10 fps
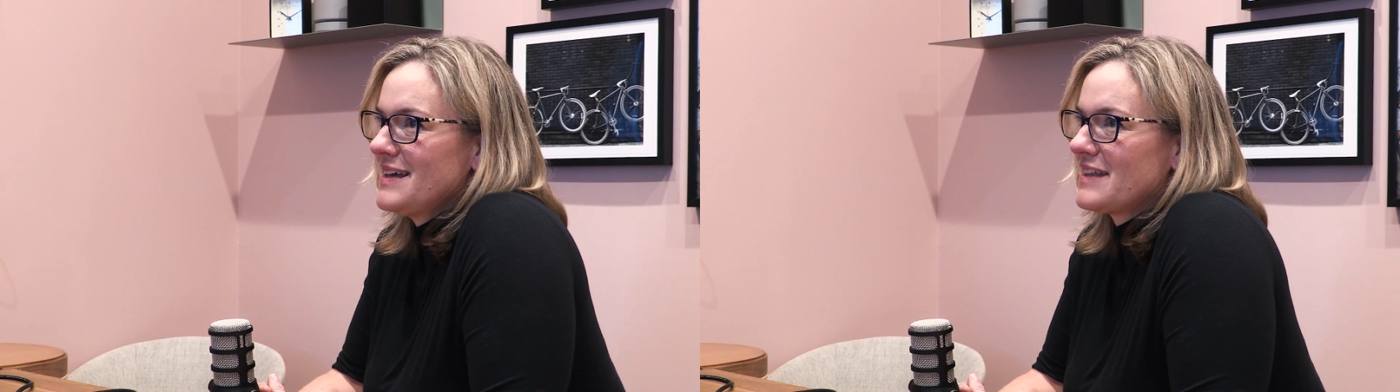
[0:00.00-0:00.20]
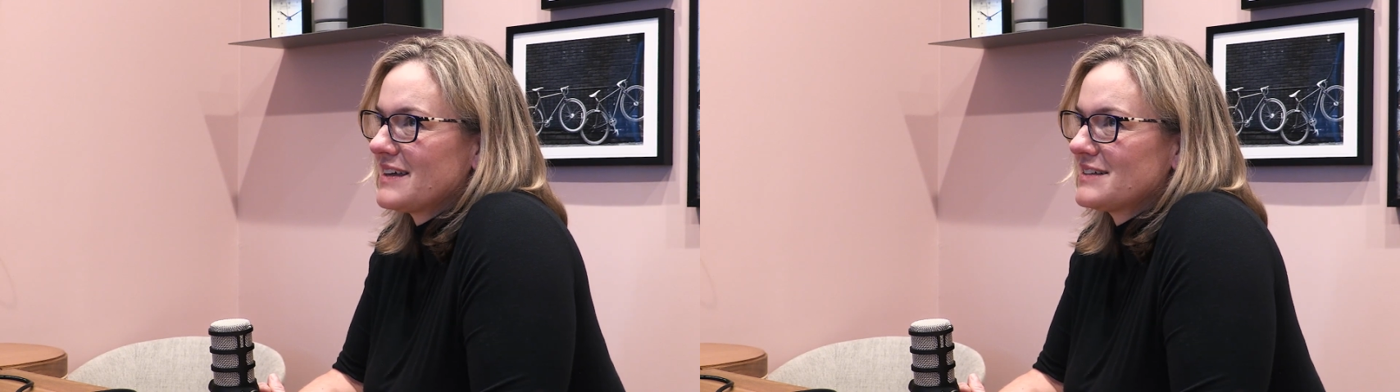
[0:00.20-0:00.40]

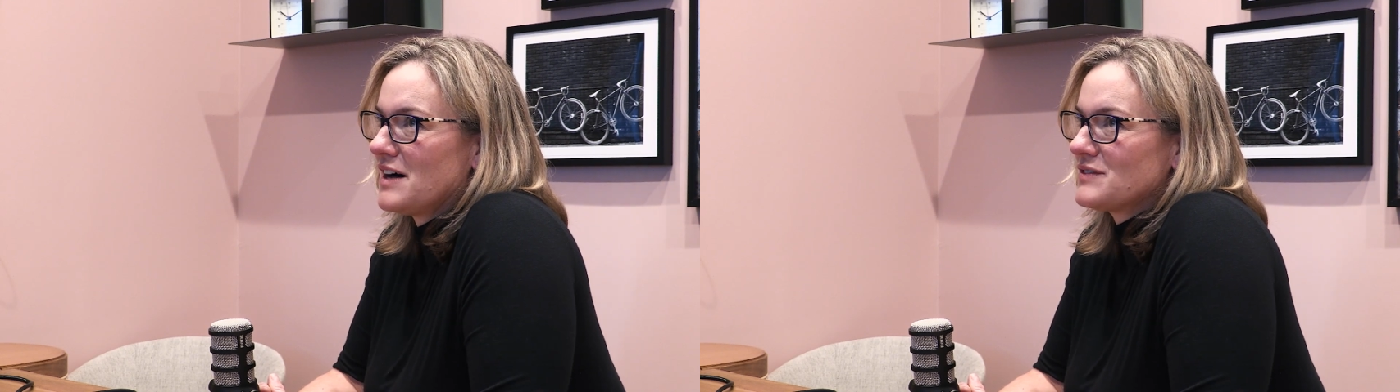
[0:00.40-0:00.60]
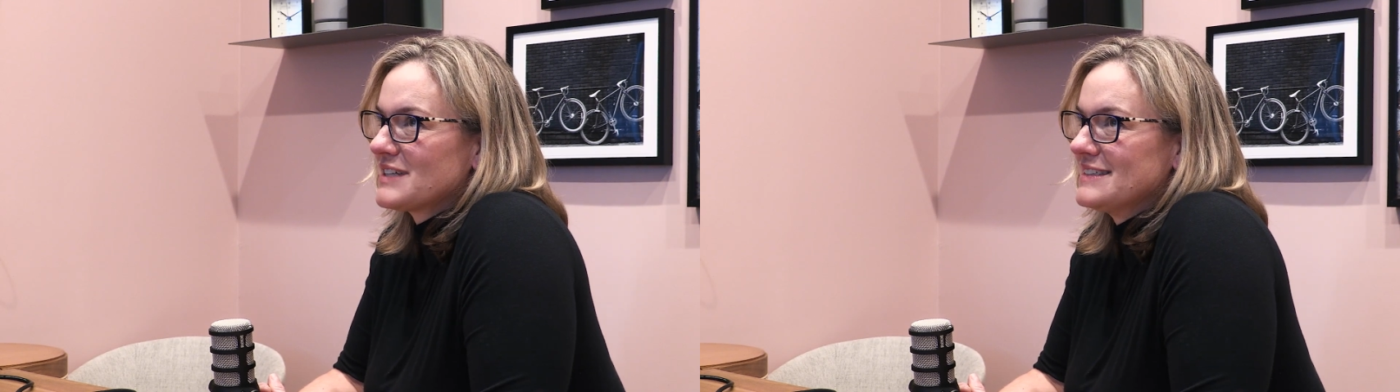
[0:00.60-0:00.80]
I think
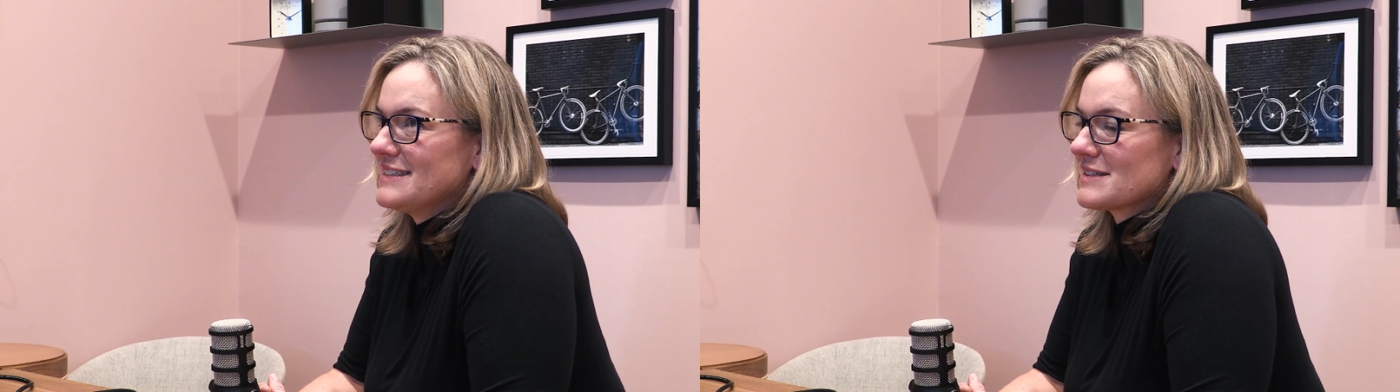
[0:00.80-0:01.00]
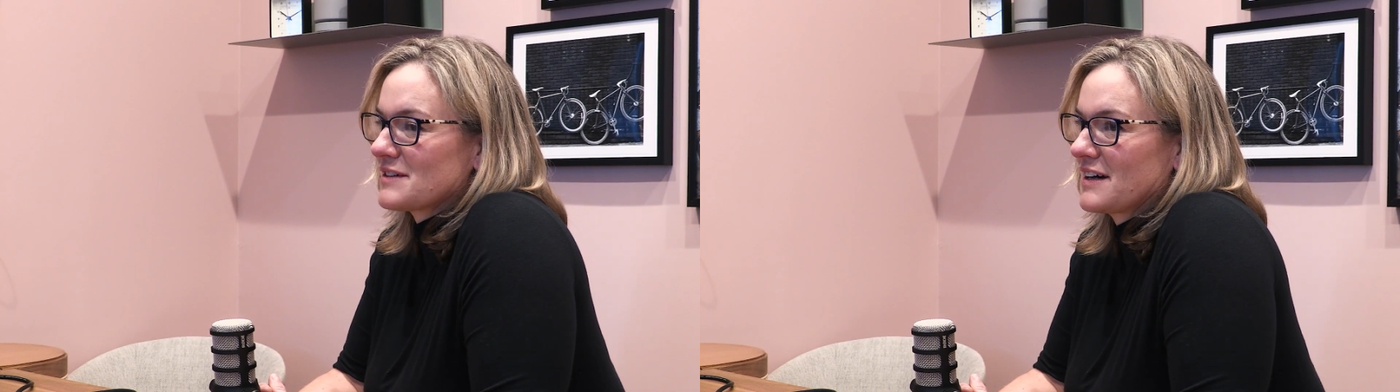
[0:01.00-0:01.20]
novel
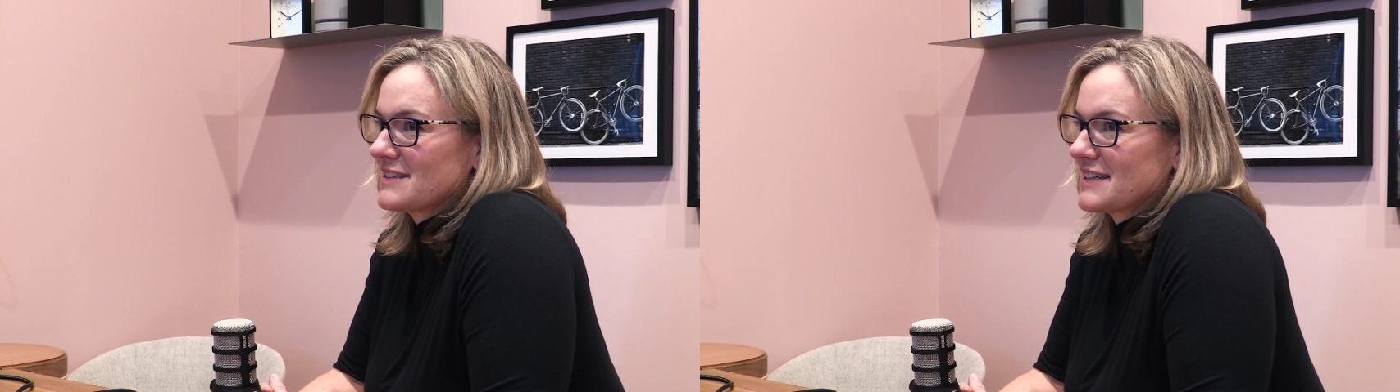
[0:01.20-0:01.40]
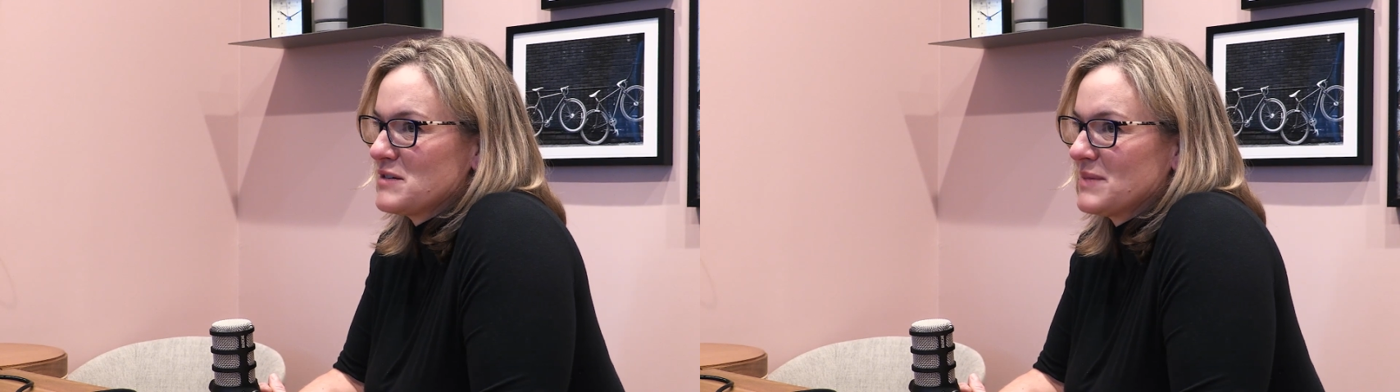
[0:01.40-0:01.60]
ideas are
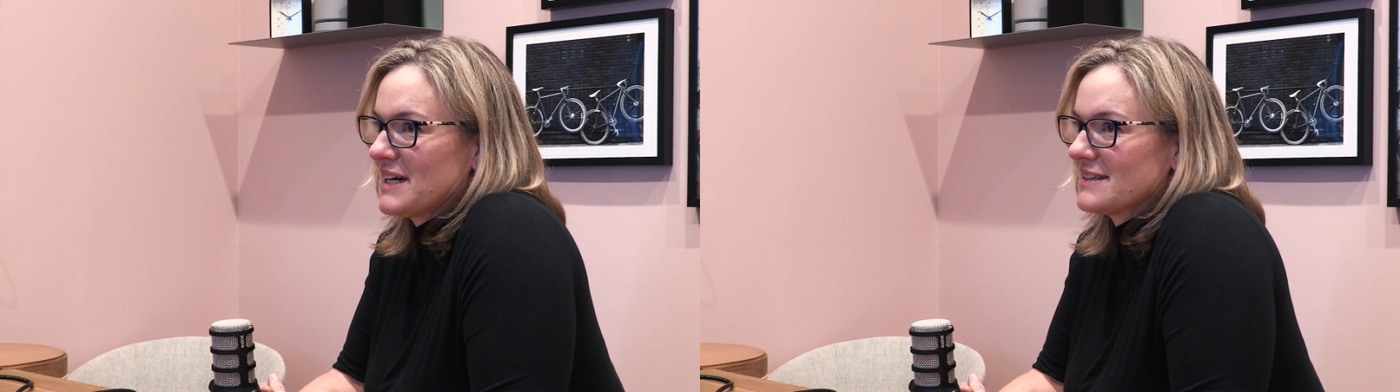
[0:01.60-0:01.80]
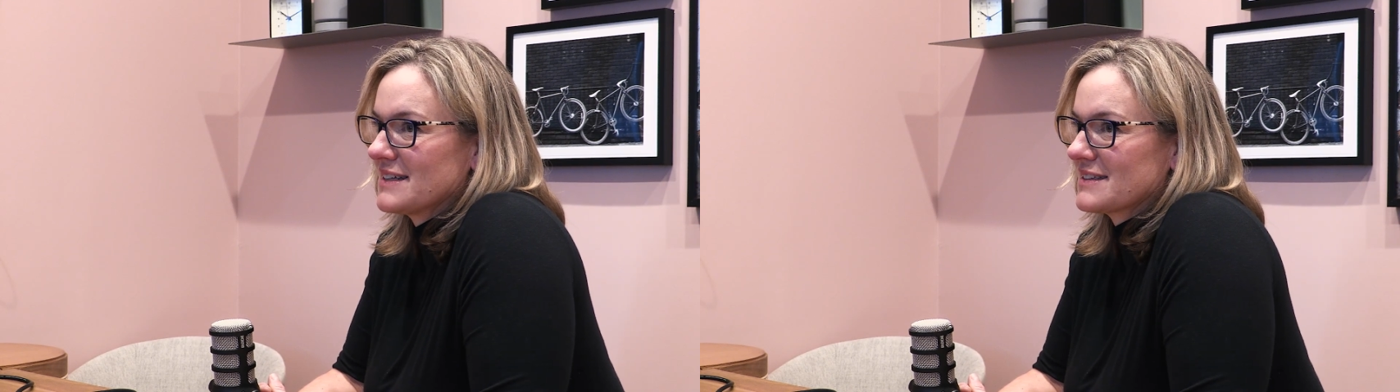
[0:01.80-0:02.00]
hard to come
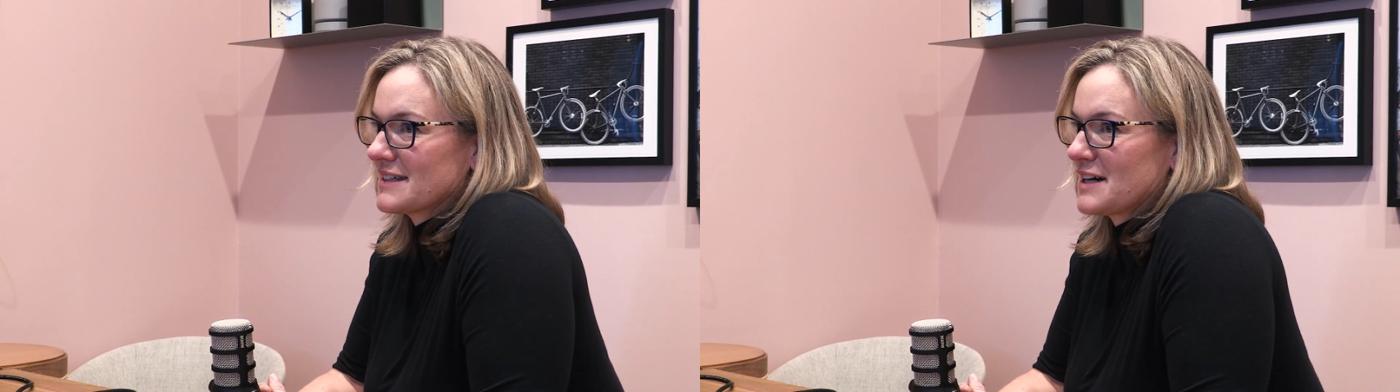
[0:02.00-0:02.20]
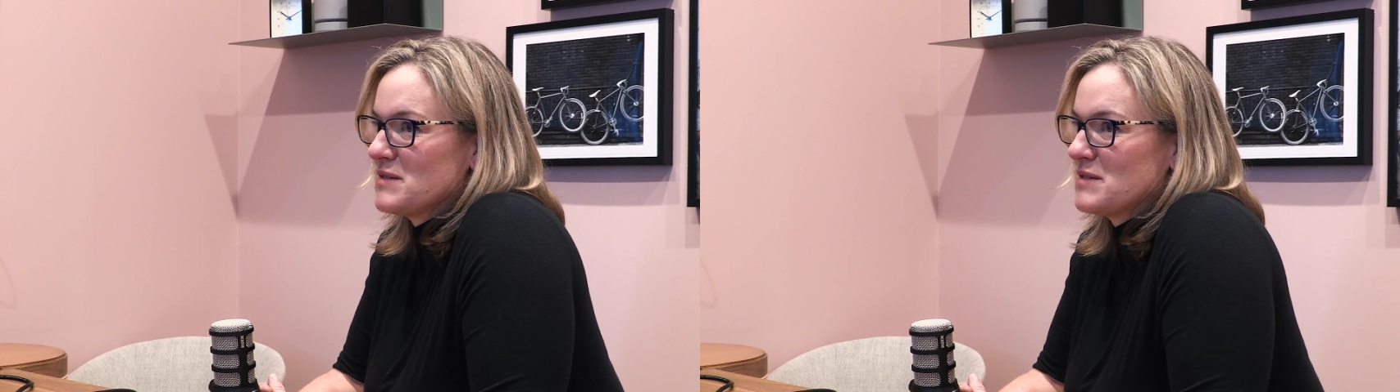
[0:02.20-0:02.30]
by. I think the